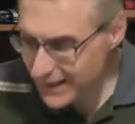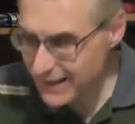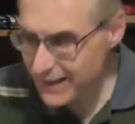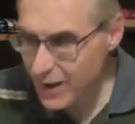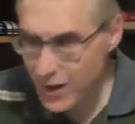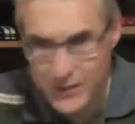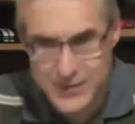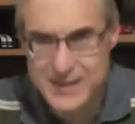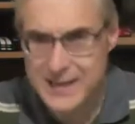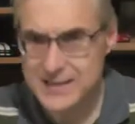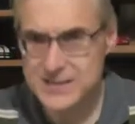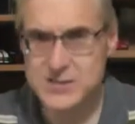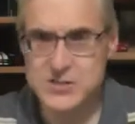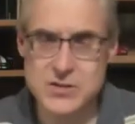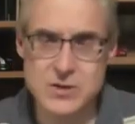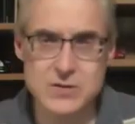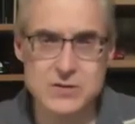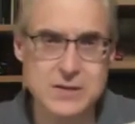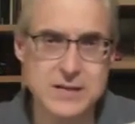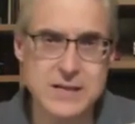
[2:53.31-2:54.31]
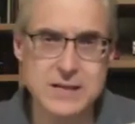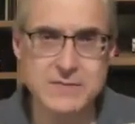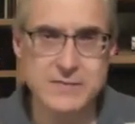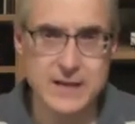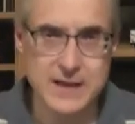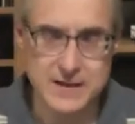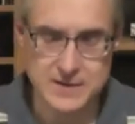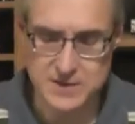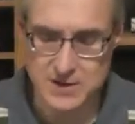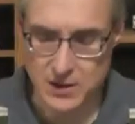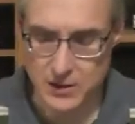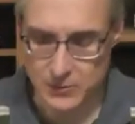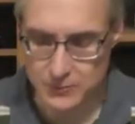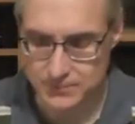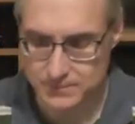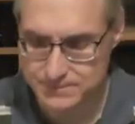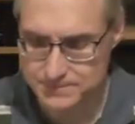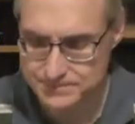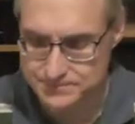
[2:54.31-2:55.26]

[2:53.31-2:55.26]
all the uncertainty of the unknown.